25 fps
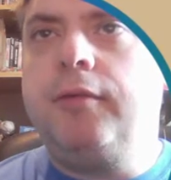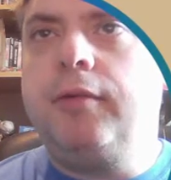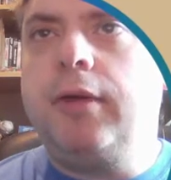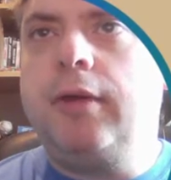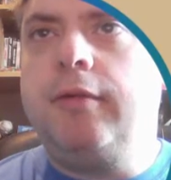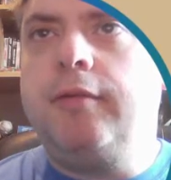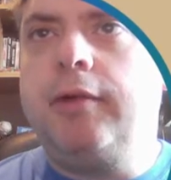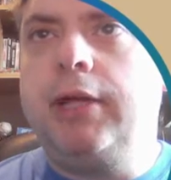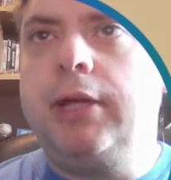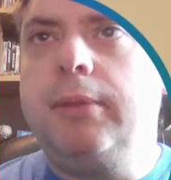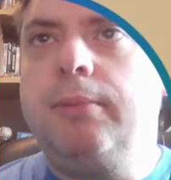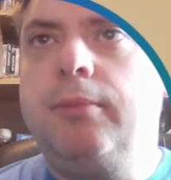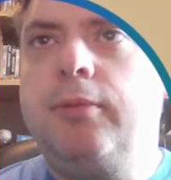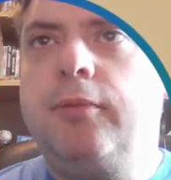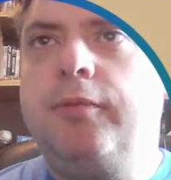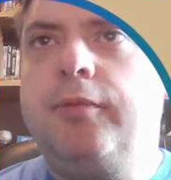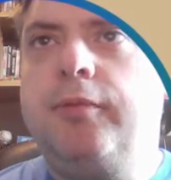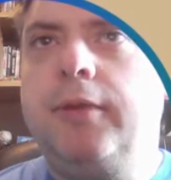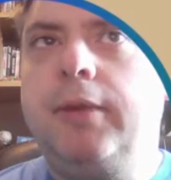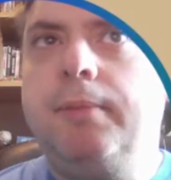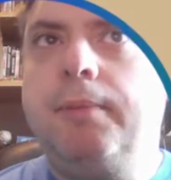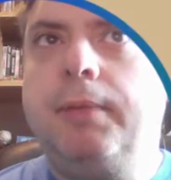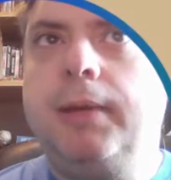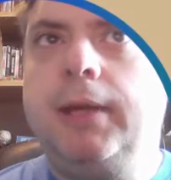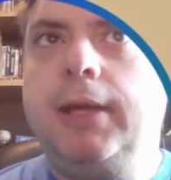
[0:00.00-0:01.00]
available
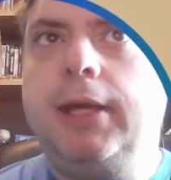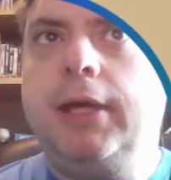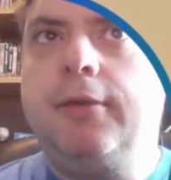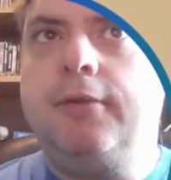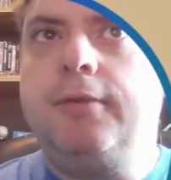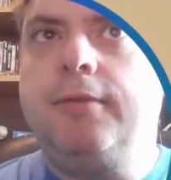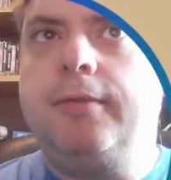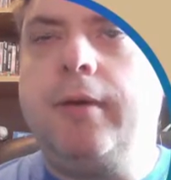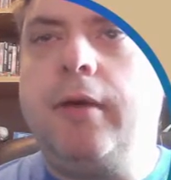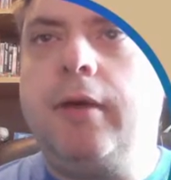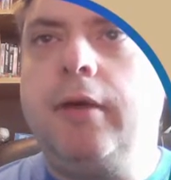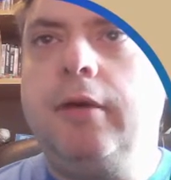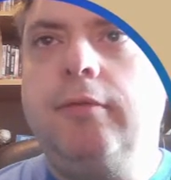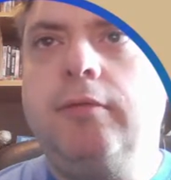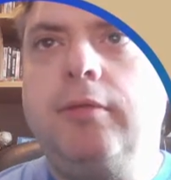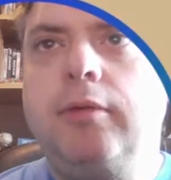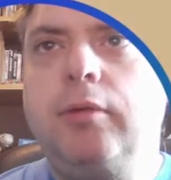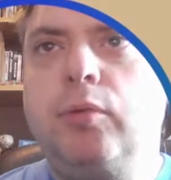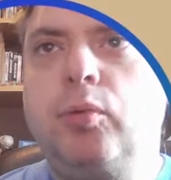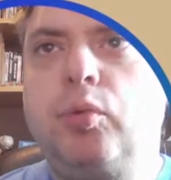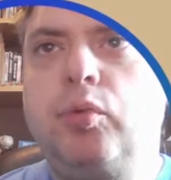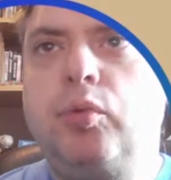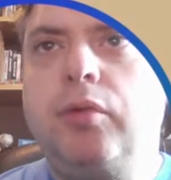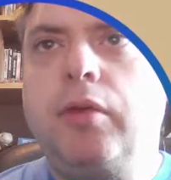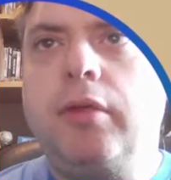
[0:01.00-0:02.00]
for the PS5
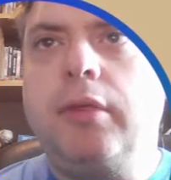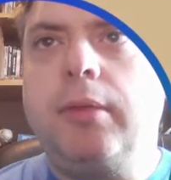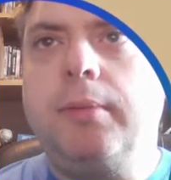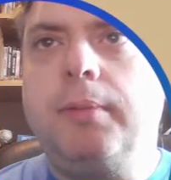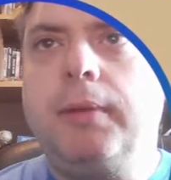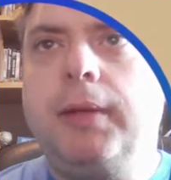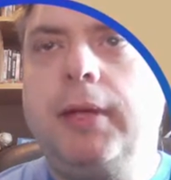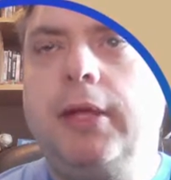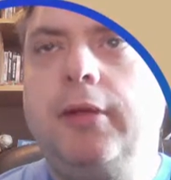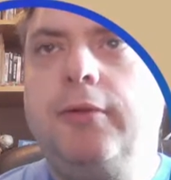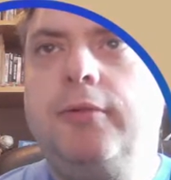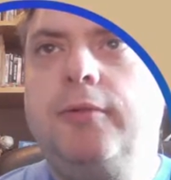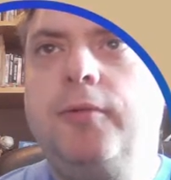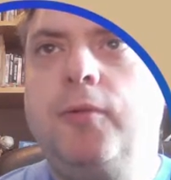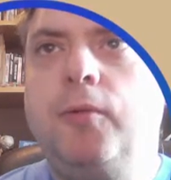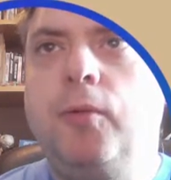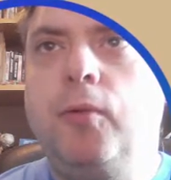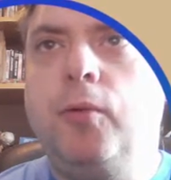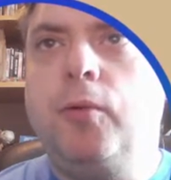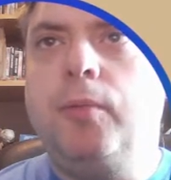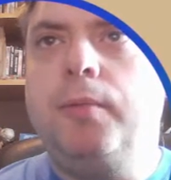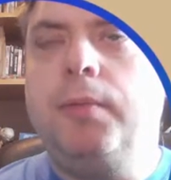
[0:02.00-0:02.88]
and also the PS4.